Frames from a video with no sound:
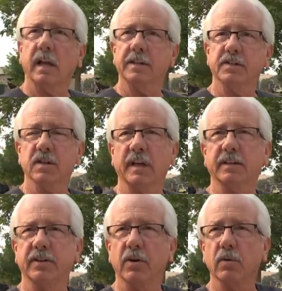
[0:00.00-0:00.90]
I just like
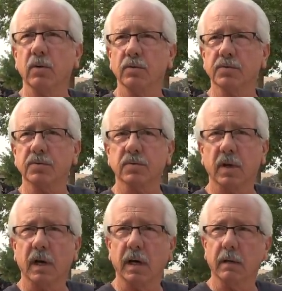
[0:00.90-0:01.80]
to know who's
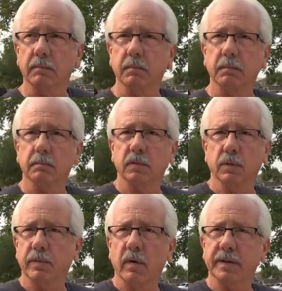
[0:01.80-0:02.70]
uh,
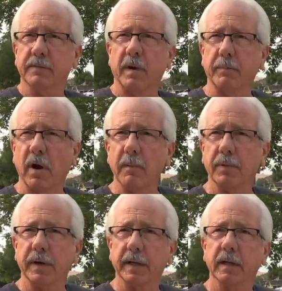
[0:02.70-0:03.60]
doing what to you my should property.
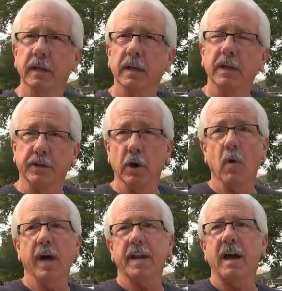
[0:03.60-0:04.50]
thank us because your car you know
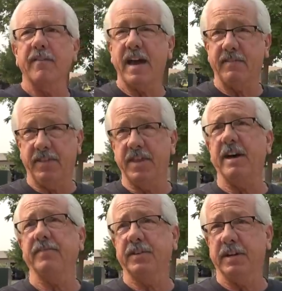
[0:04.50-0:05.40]
wasn't what? the, the open.
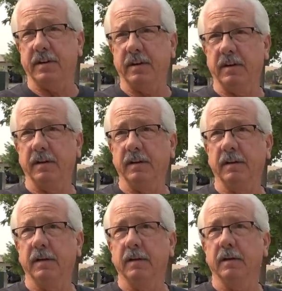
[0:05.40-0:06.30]
Theft dear. Oh,
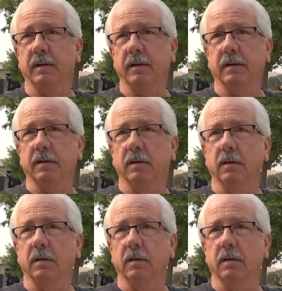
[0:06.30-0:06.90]
don't be a liar, dude.